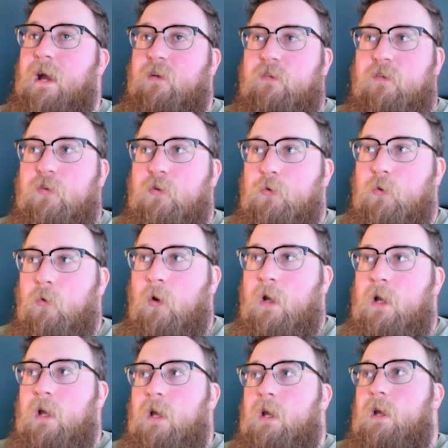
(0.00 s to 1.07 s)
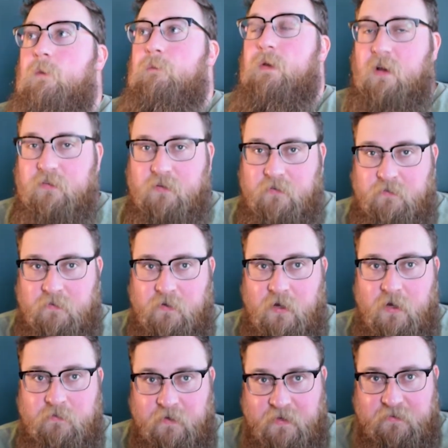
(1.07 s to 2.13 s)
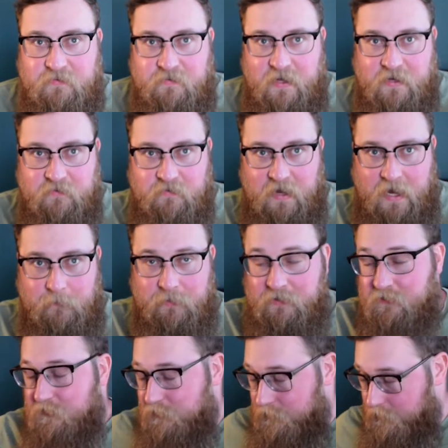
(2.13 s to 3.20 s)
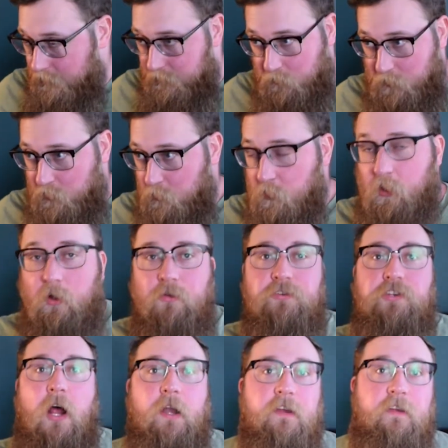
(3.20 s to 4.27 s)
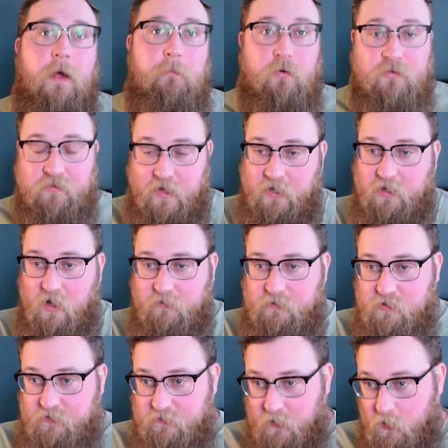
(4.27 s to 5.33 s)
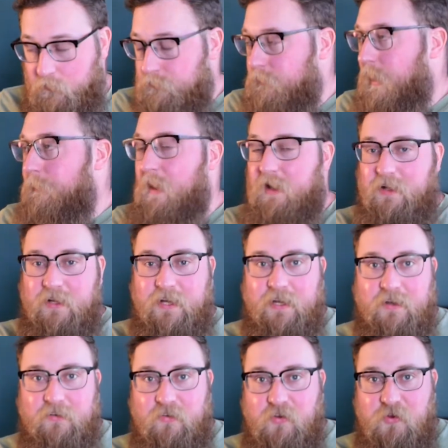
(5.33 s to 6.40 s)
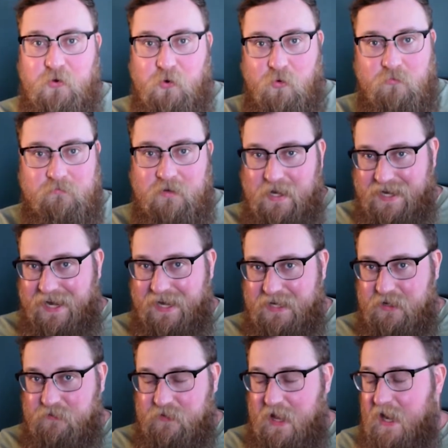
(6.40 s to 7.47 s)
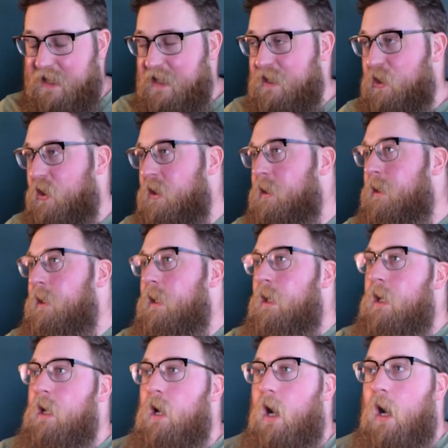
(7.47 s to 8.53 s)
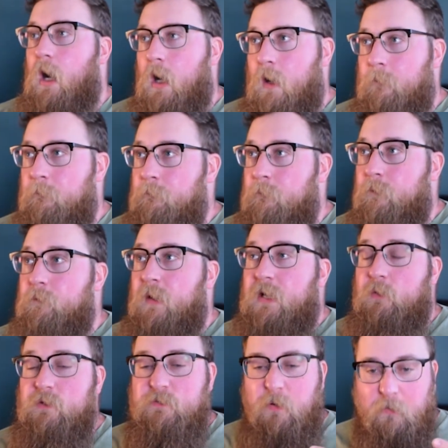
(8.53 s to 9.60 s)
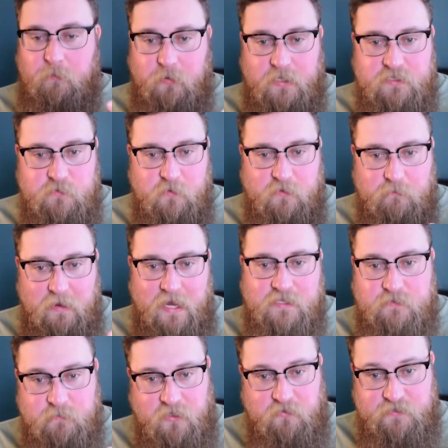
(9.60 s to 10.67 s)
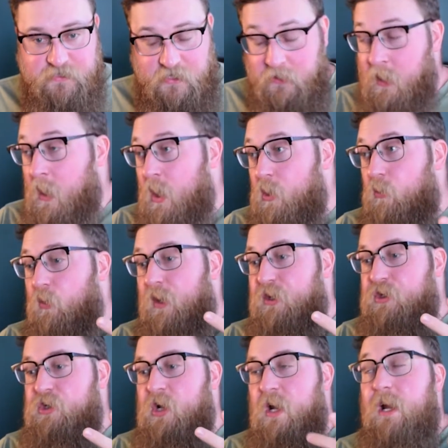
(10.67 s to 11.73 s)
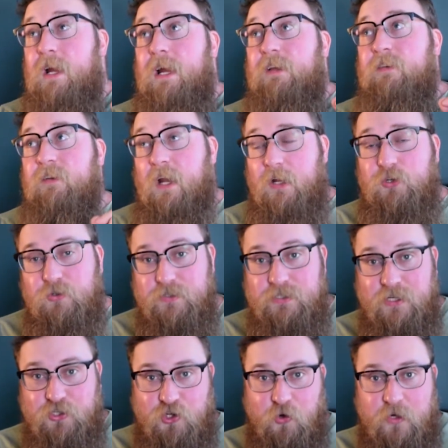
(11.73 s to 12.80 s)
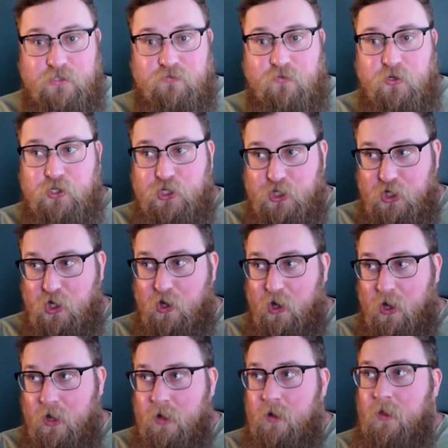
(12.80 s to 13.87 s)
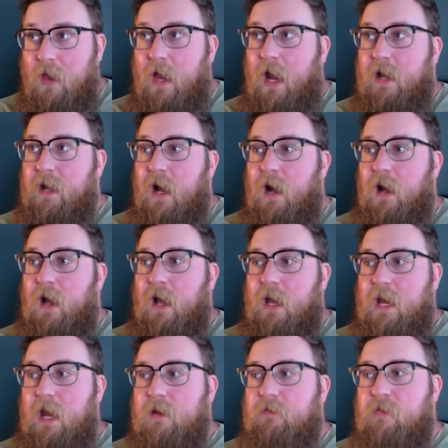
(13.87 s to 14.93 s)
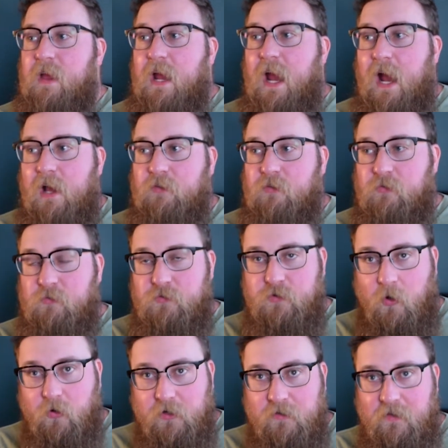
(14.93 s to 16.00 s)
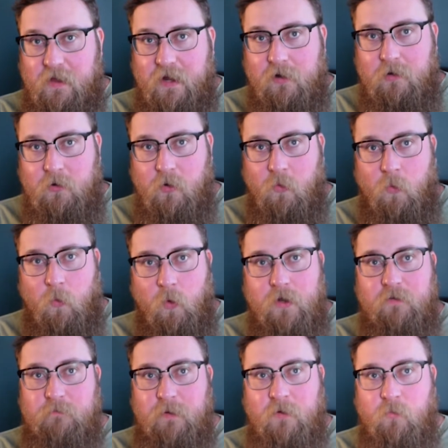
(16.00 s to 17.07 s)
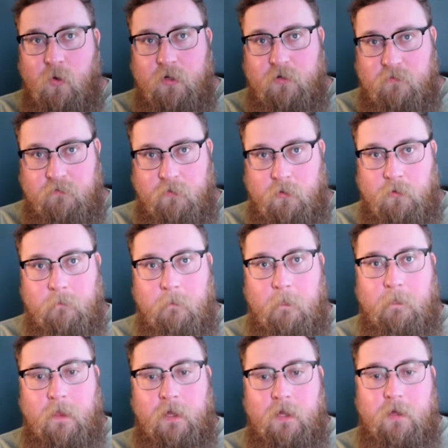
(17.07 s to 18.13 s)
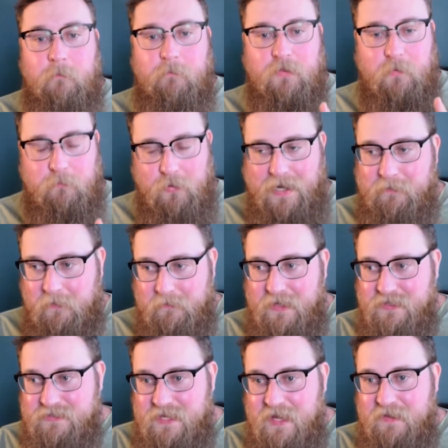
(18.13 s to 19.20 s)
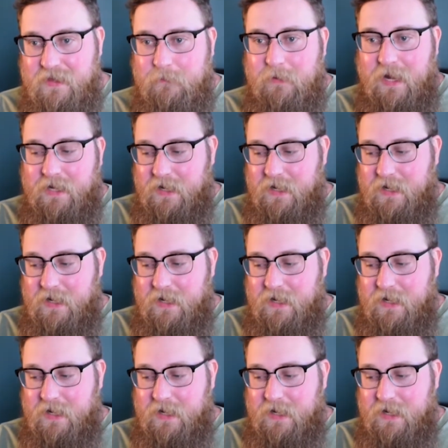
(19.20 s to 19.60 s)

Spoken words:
to because of events that have happened in the real world, Johnny Depp was taken off this film. I'm not going to get into any of that here. But he was replaced with Mads Mikkelsen, which is an interesting choice for sure. And if they had started there, would have been wonderful. But the problem is they made